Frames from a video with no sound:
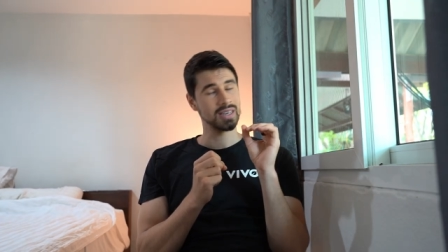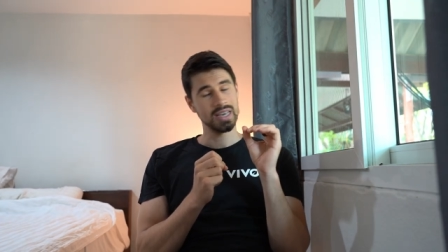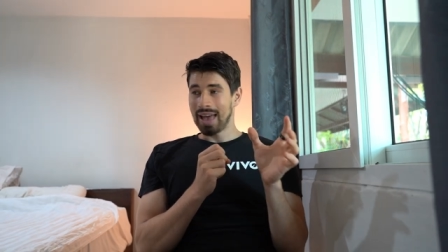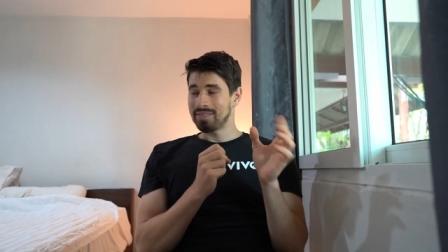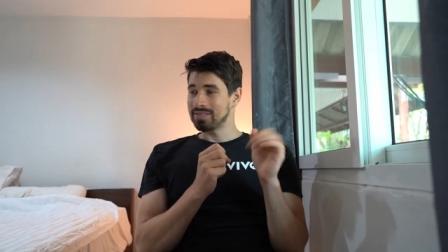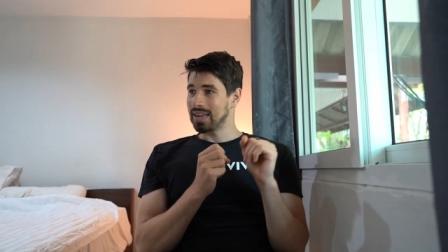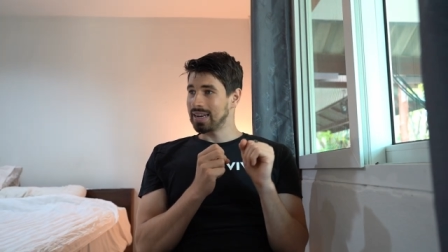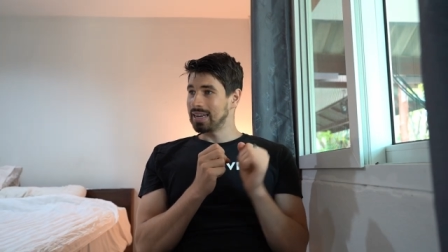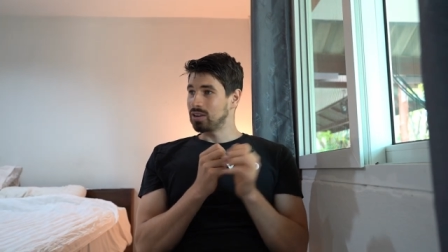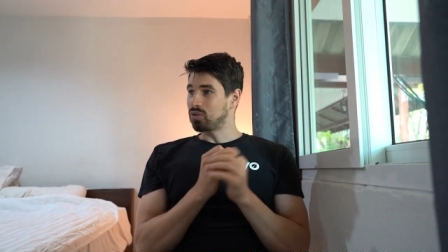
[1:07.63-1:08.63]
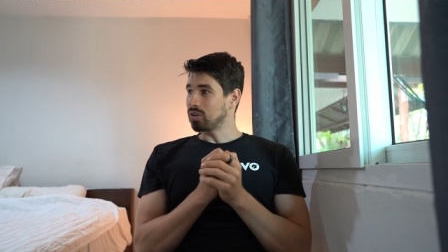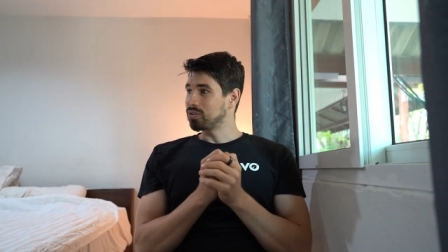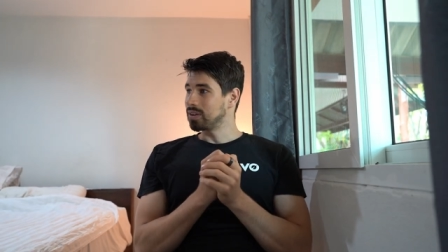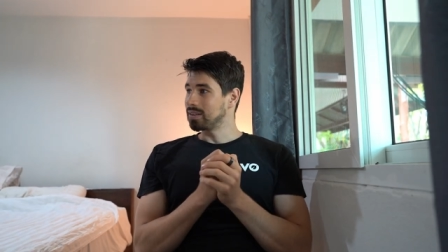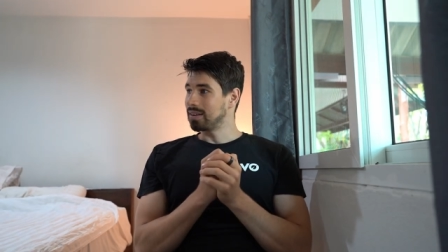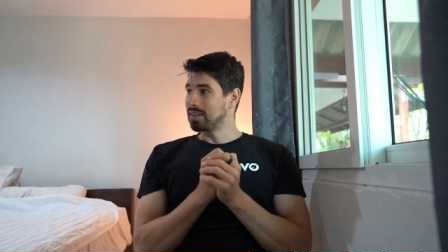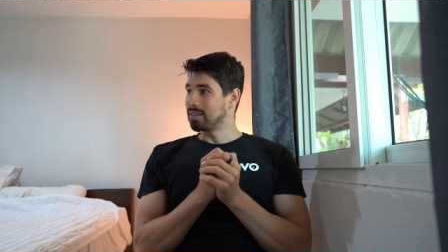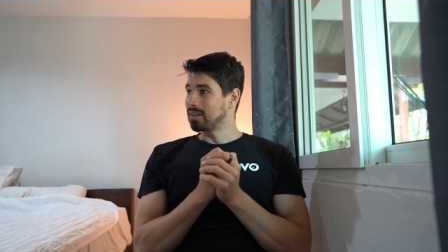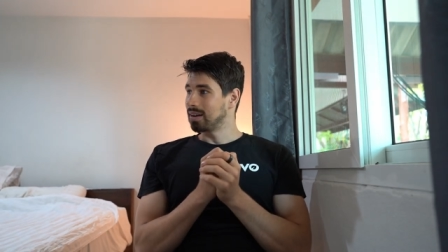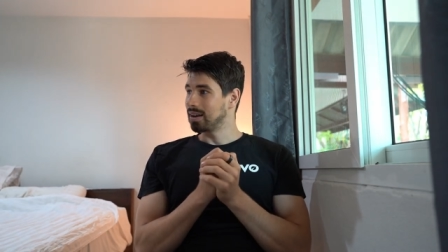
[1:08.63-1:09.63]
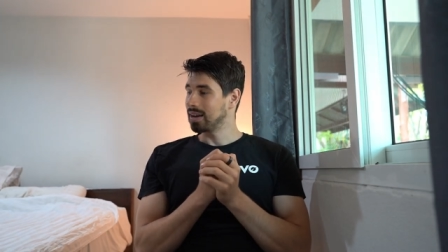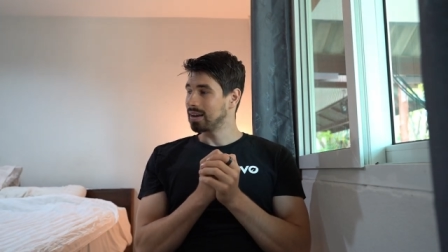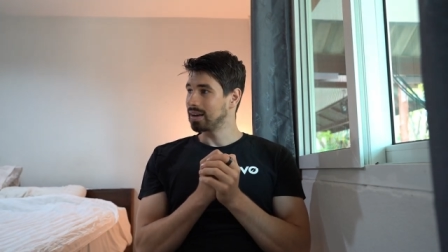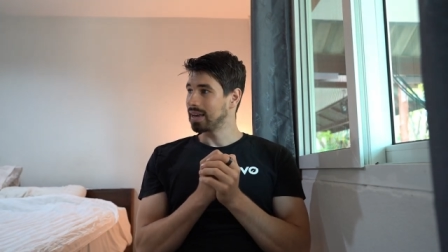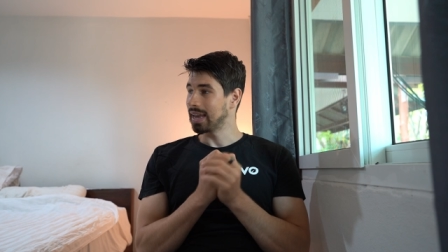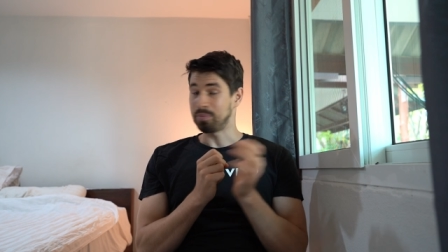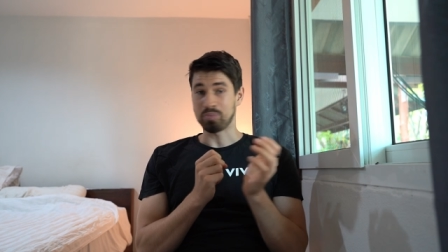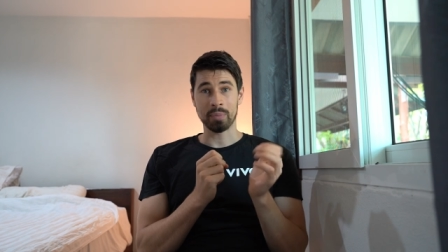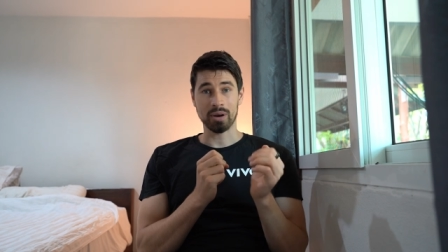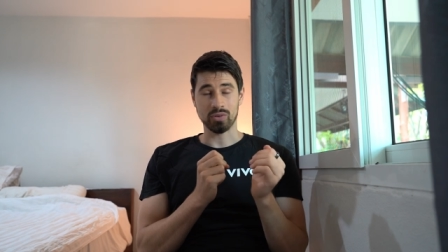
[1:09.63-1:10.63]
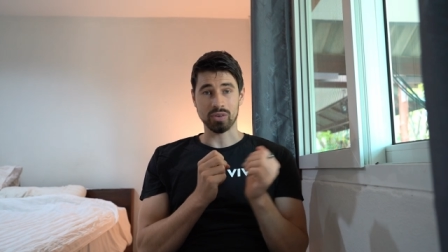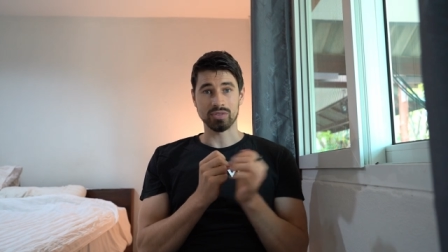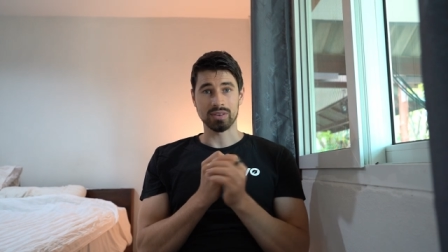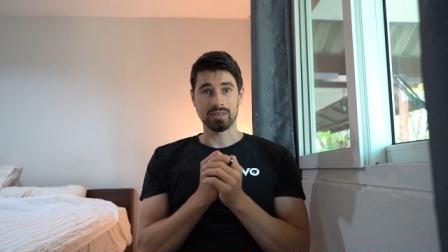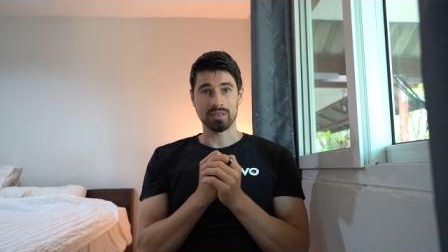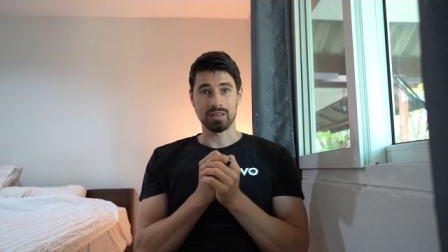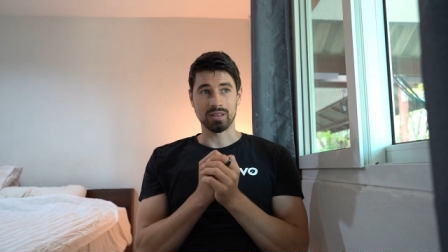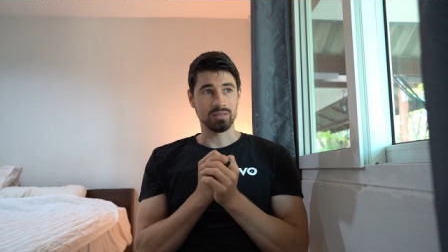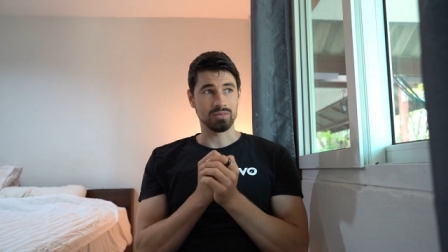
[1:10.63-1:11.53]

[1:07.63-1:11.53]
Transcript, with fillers: I haven't done any CrossFit in any proper CrossFit in a